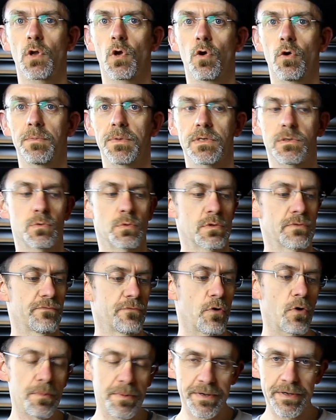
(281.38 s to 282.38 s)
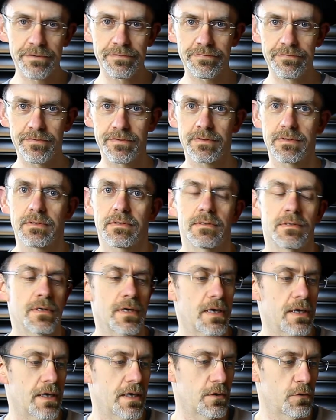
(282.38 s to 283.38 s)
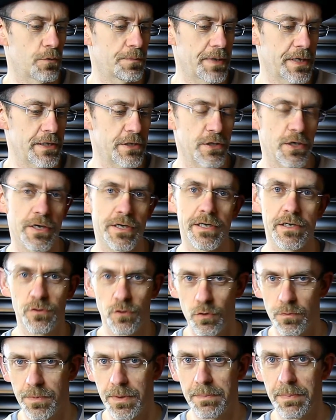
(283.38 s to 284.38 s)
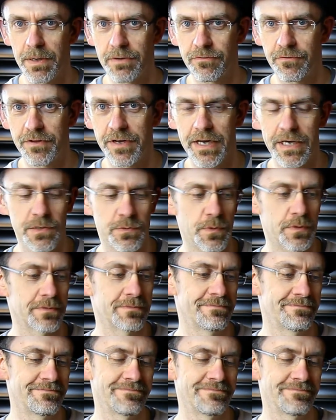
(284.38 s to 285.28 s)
hope this was informative, hope you enjoyed it, hope you'll be back for the next one.